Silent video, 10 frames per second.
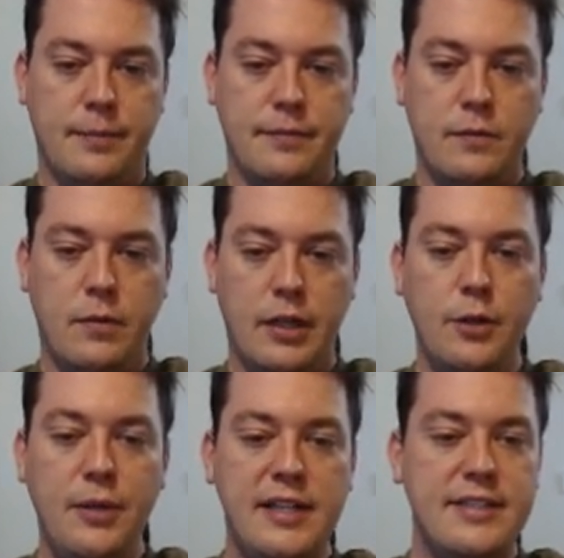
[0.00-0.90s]
What
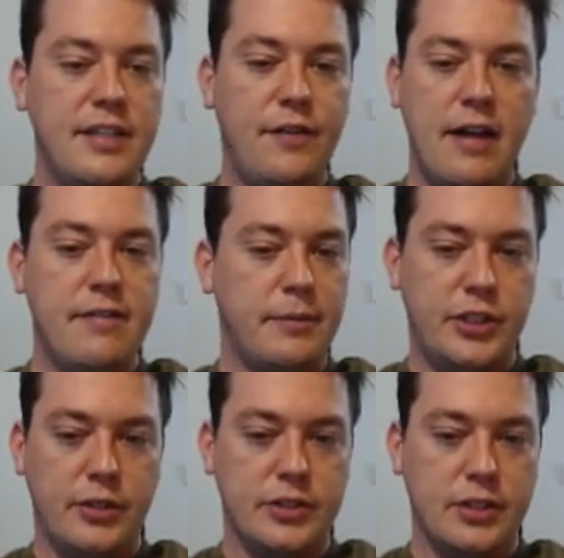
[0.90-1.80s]
you play d5, I'm
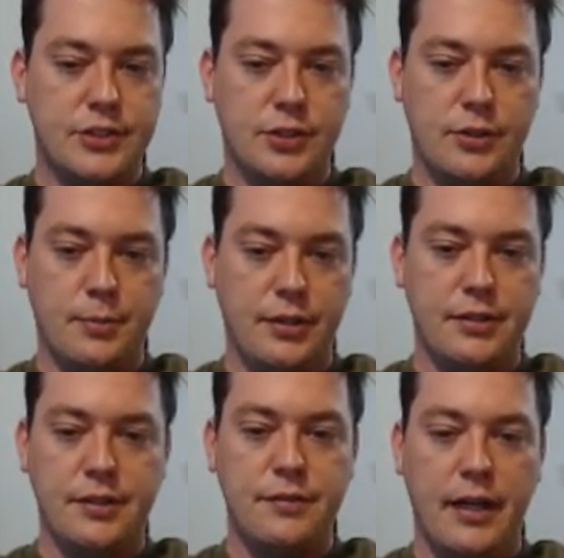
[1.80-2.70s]
sure, is also
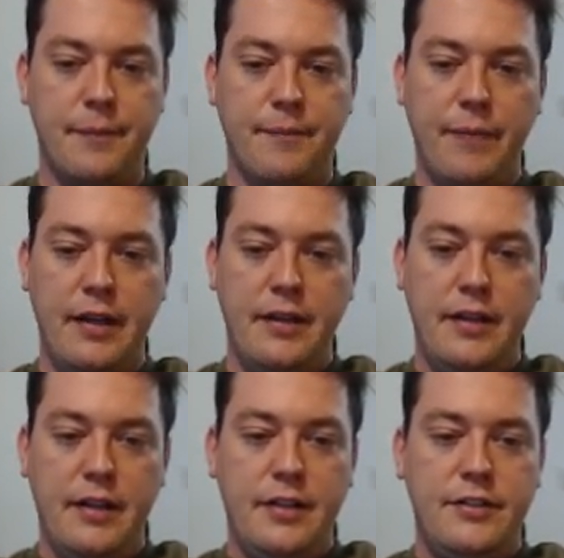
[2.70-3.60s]
completely fine.
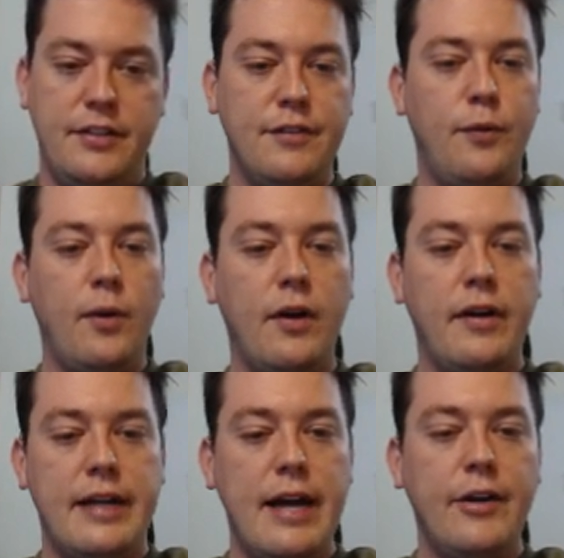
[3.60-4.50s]

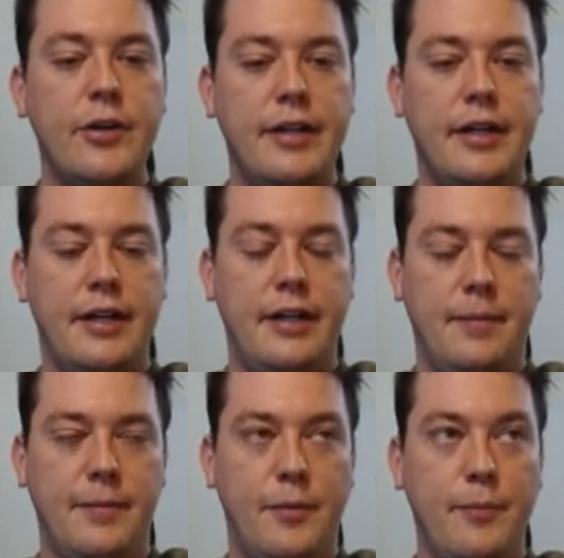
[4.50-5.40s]
d4, and now you're in
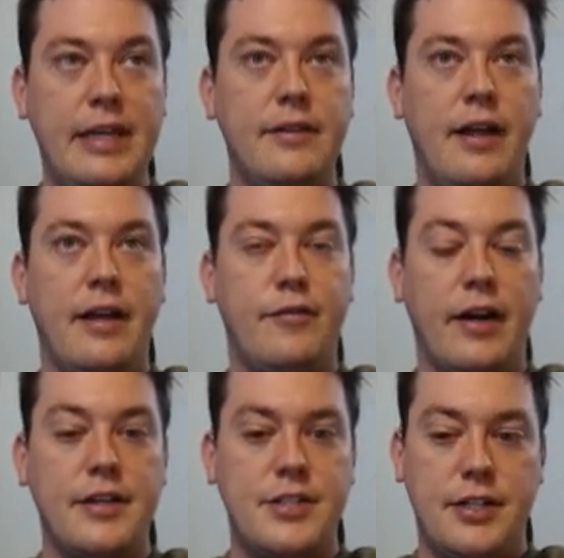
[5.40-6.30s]
the mainline
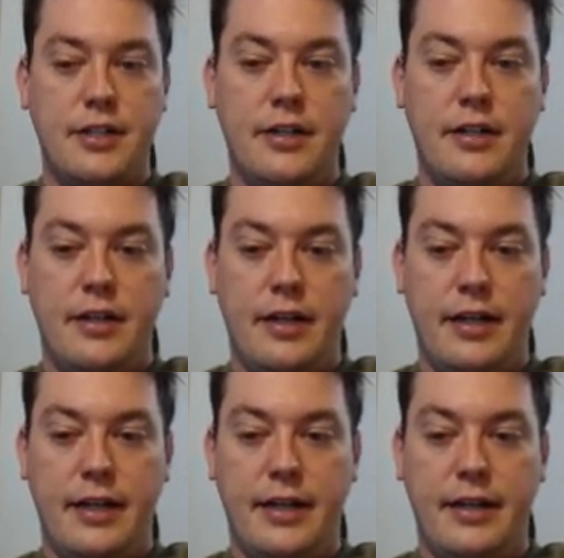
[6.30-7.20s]
French.
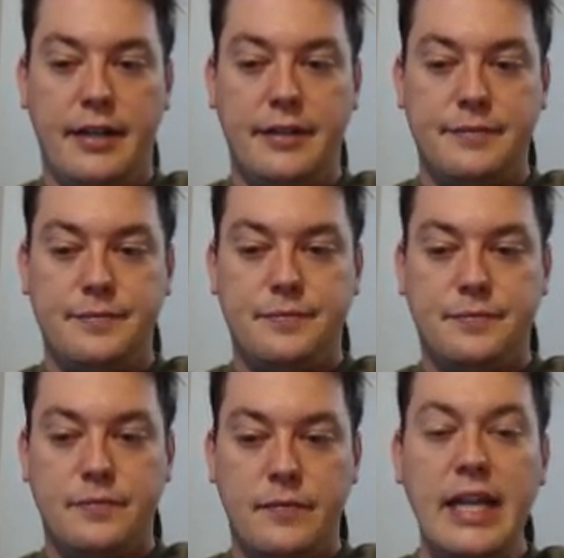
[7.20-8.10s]

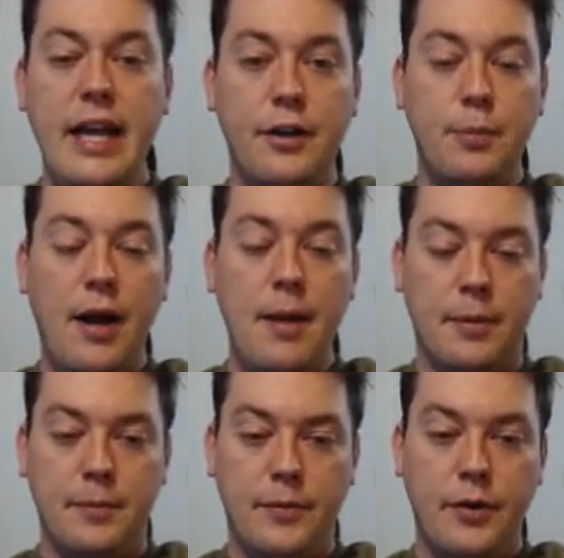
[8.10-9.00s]
Yeah, no
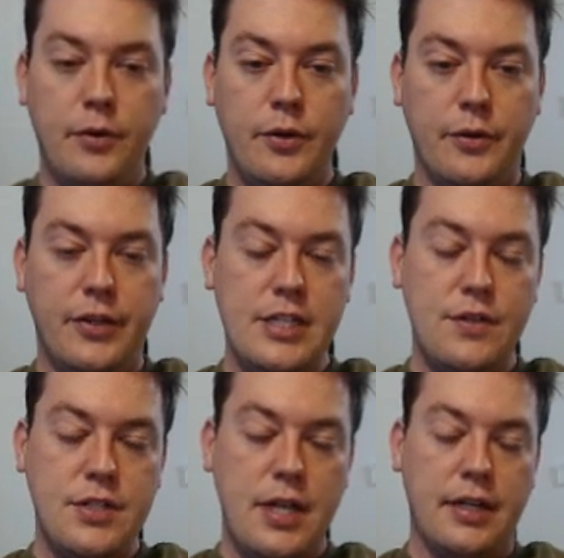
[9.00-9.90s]
problem. No. Thanks
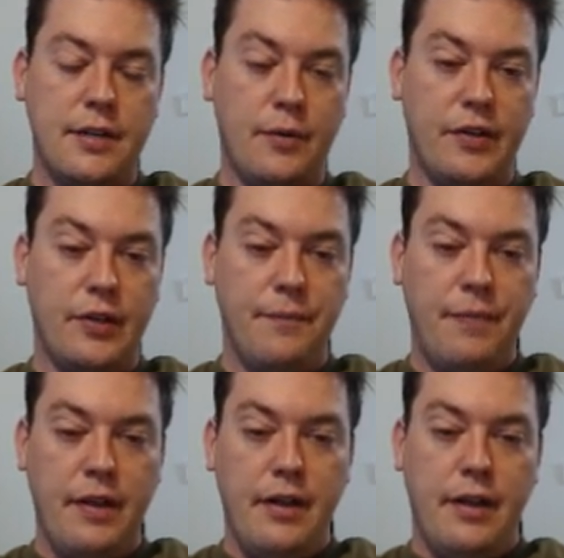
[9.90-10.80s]
for sending it, Pravila.
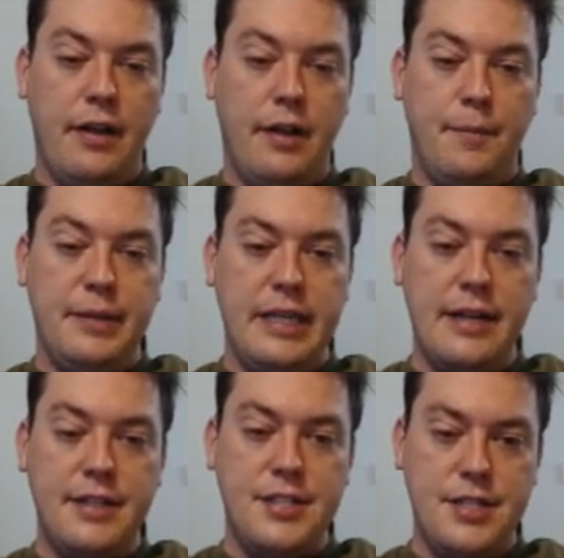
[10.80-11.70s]
But
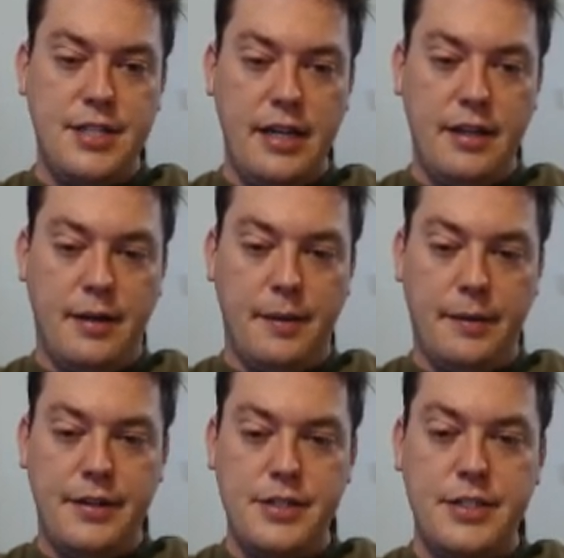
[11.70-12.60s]
yeah, this is
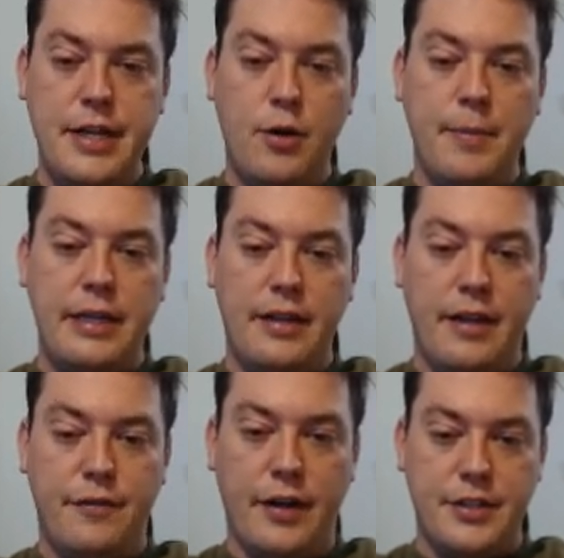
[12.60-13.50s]
now a
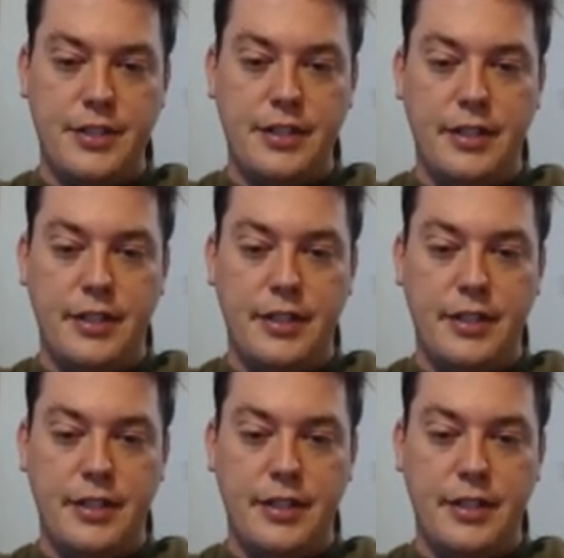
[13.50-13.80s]
mainline French.